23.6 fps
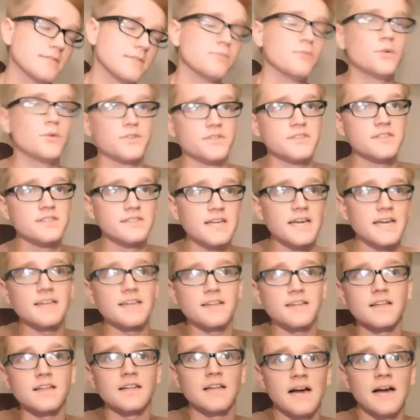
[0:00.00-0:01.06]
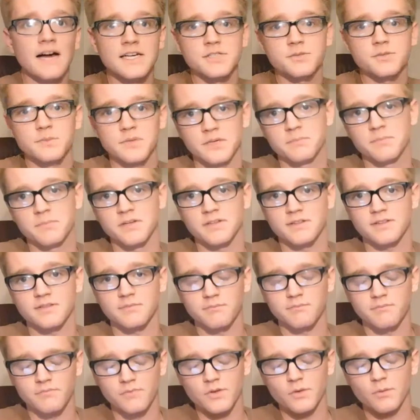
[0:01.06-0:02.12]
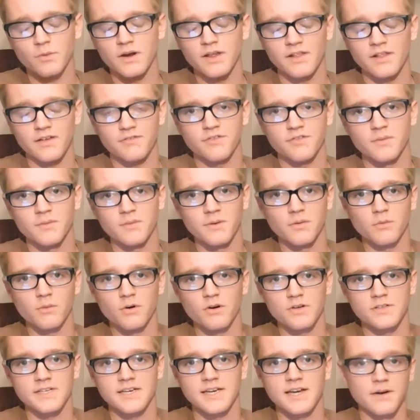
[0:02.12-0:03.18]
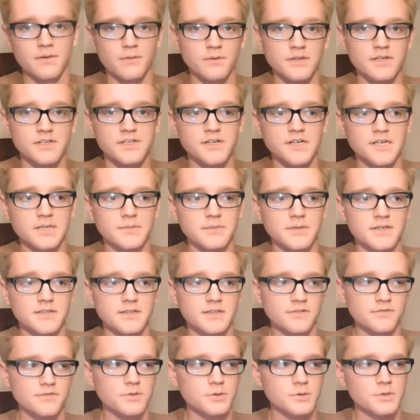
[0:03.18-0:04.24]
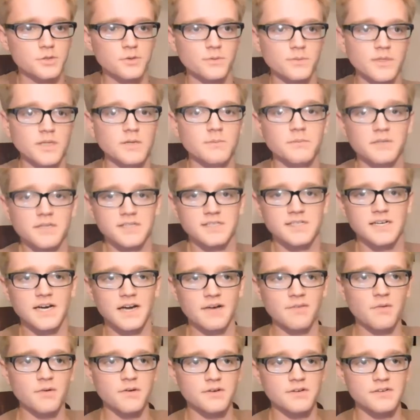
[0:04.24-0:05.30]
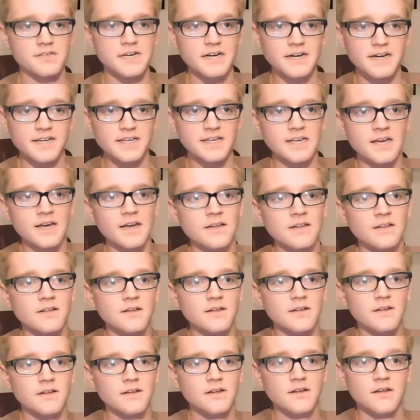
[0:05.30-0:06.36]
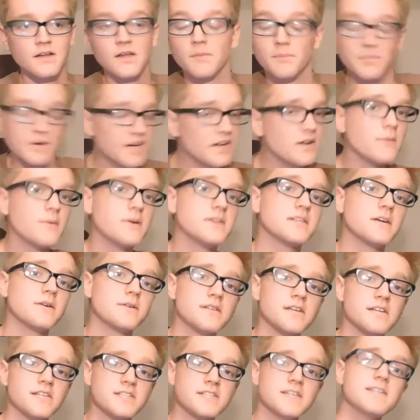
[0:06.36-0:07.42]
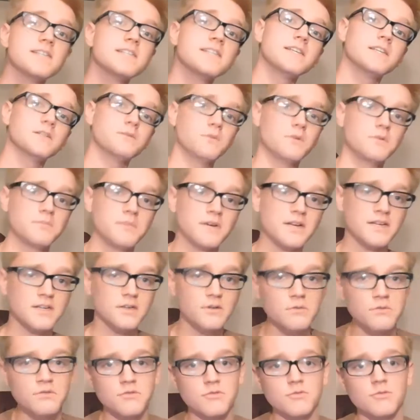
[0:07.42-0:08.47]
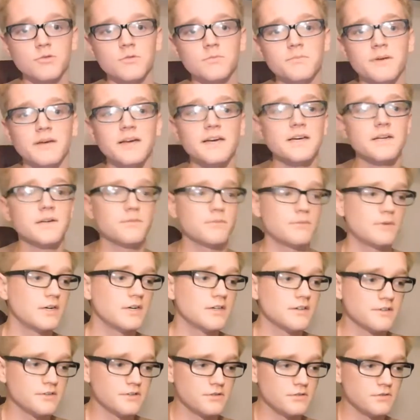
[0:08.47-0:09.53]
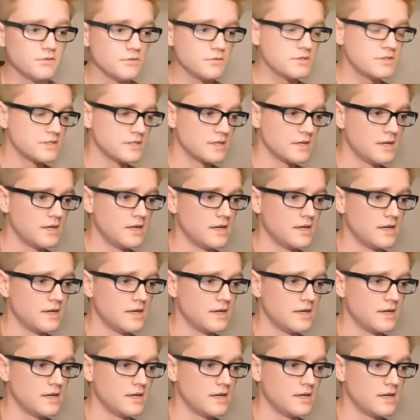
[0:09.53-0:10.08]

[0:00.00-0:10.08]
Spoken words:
well, technically last week, but the way that filming works, I can't really talk about the future week because I haven't done it yet. But anyways, I was at CC's with my youth group, and one of the dudes,